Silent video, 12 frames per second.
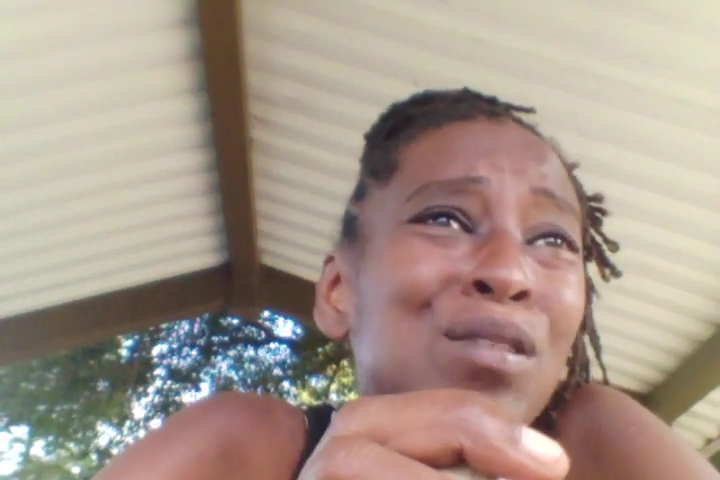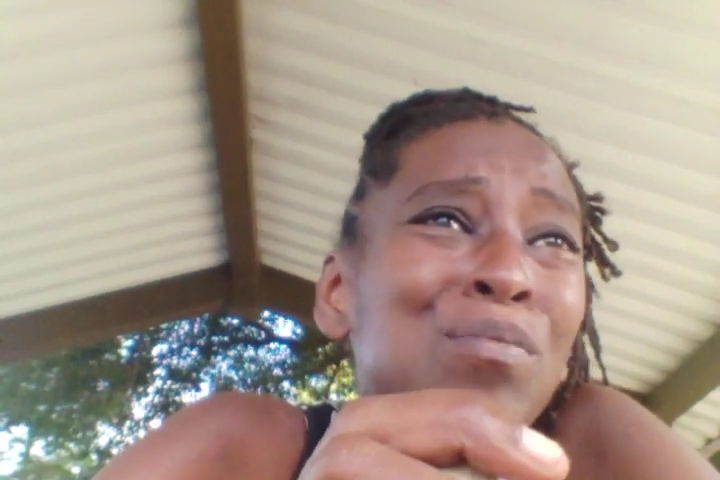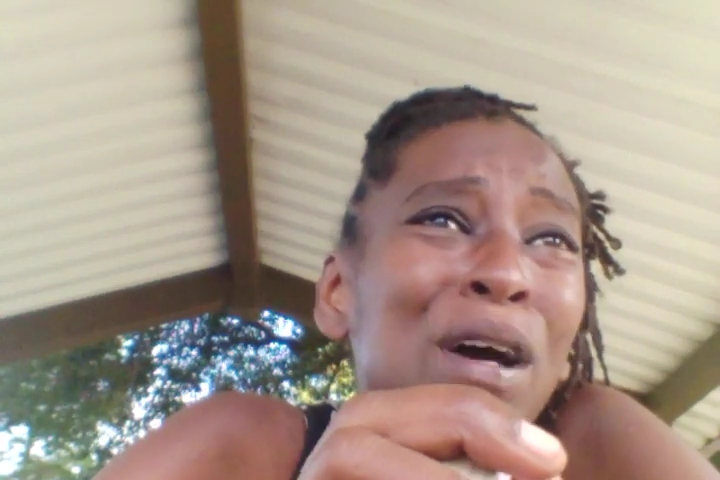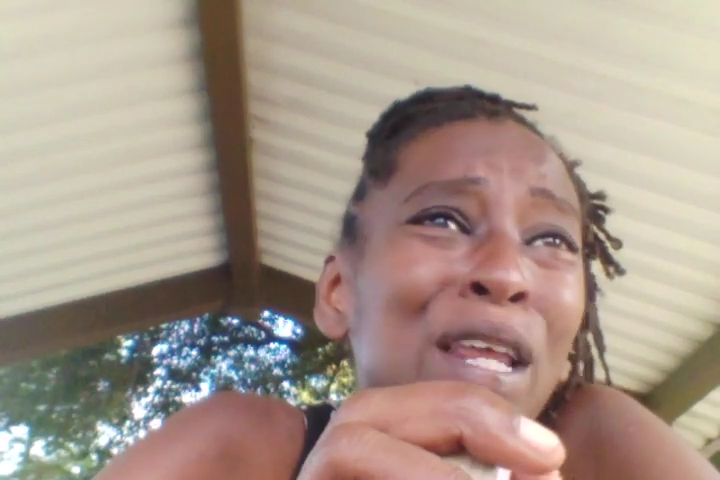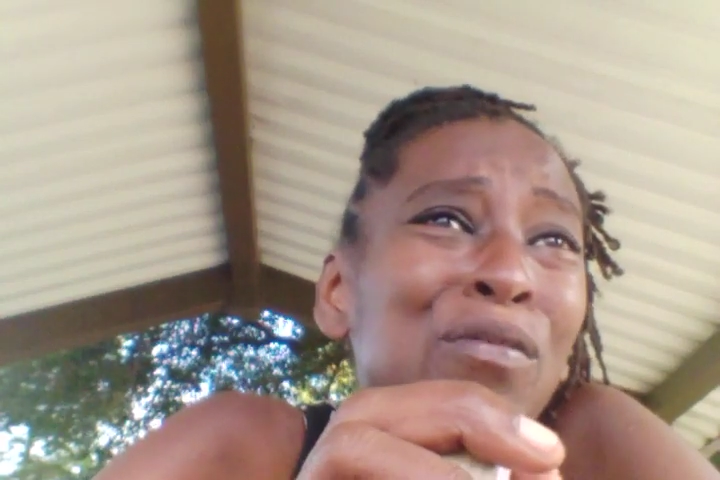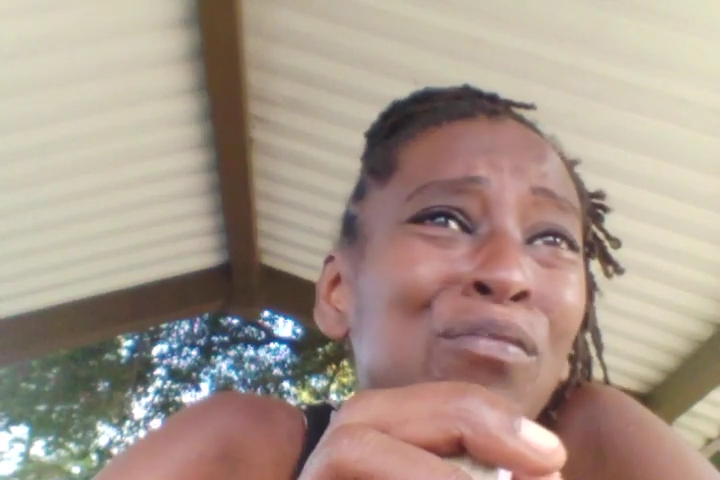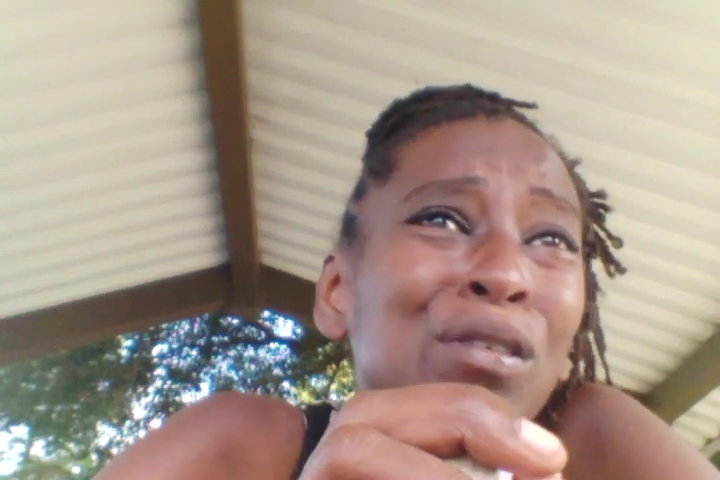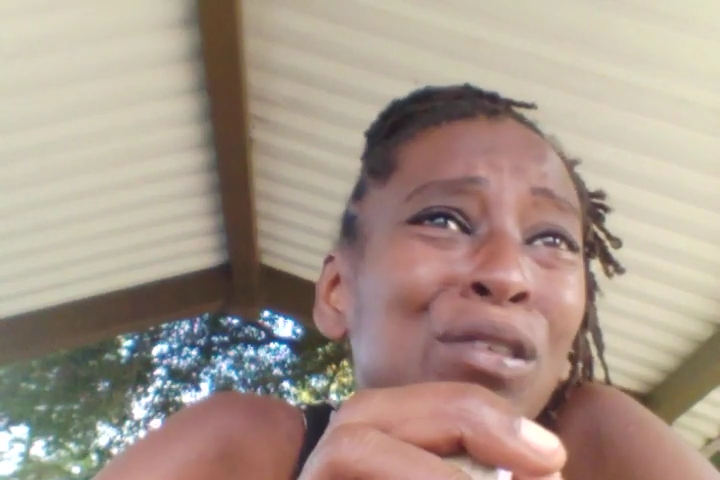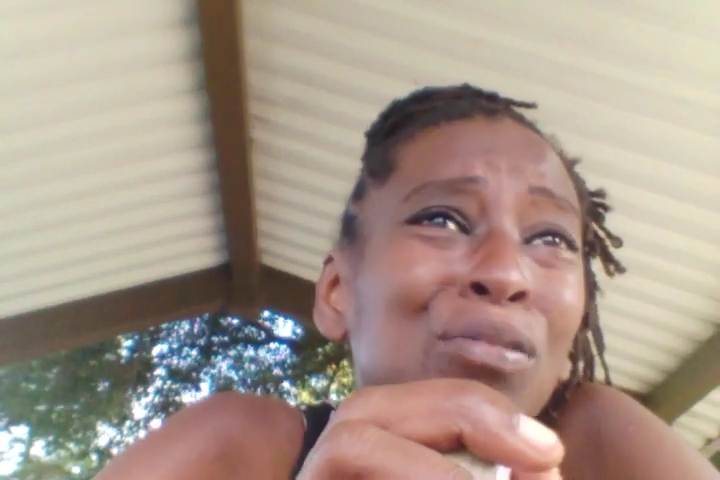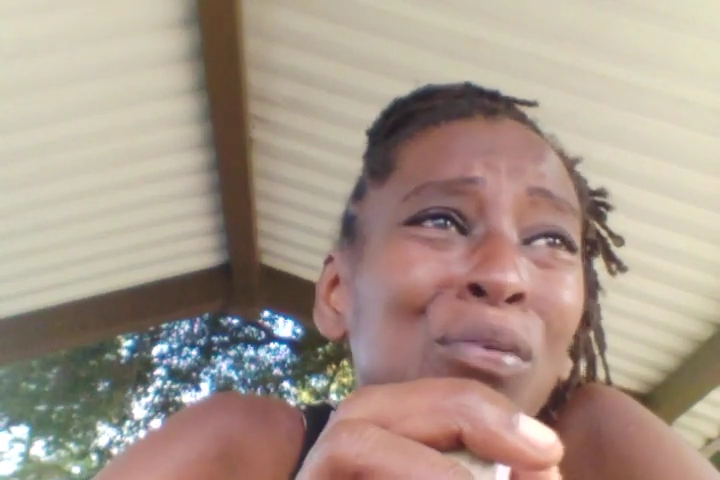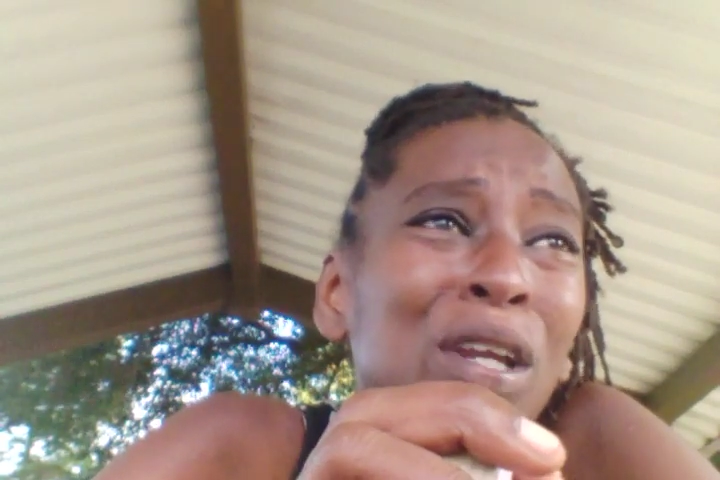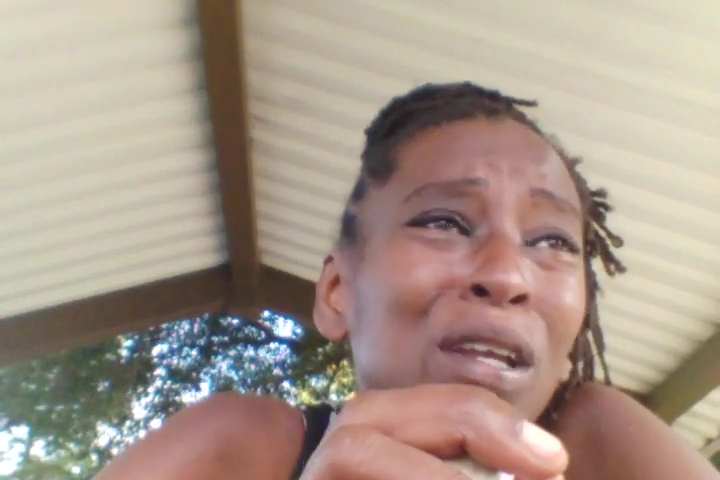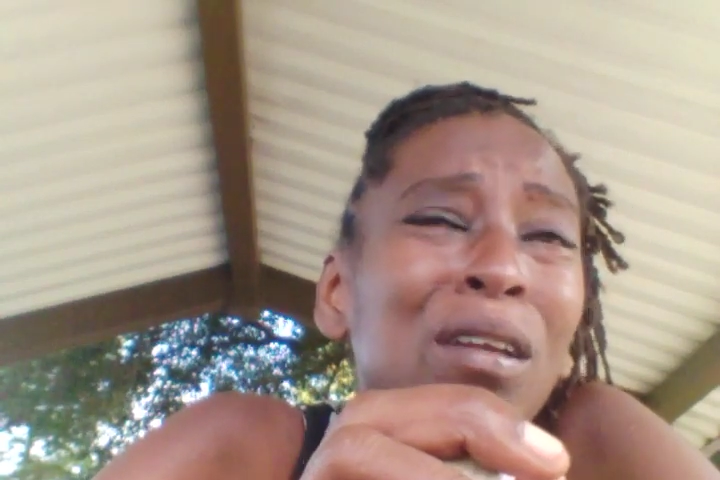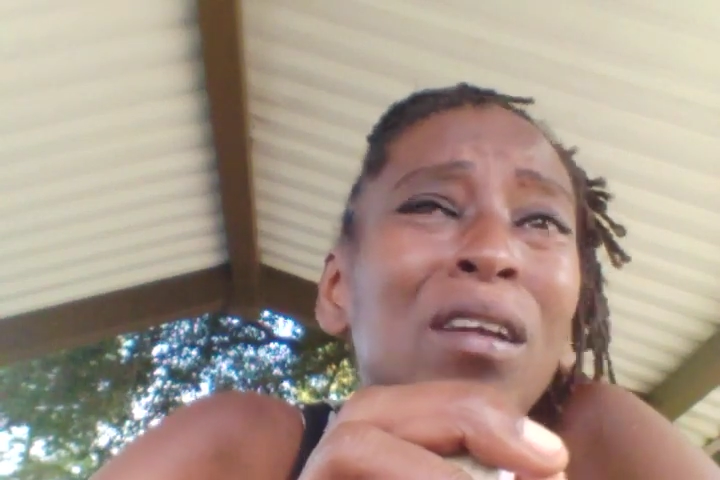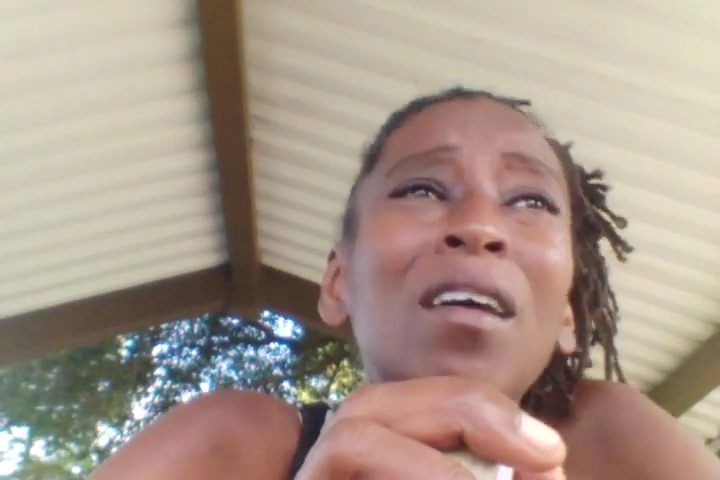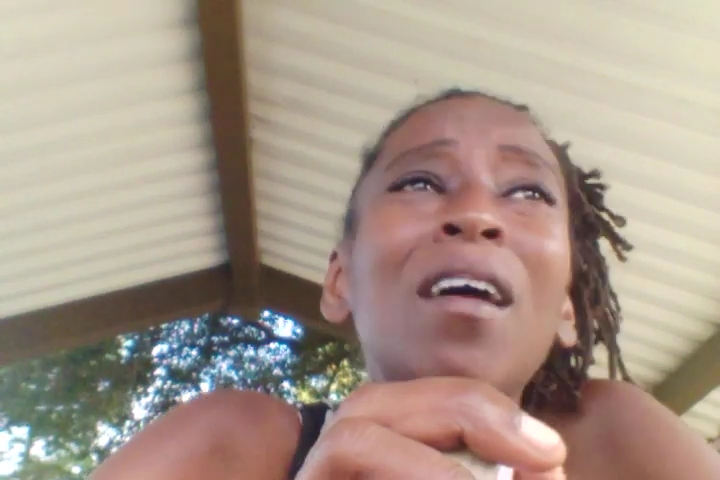It might even be 3.